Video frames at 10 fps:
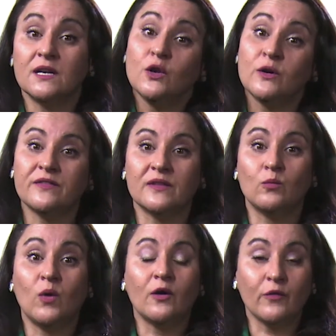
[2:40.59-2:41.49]
and look at
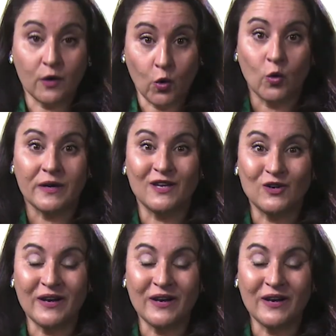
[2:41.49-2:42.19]
them while recording your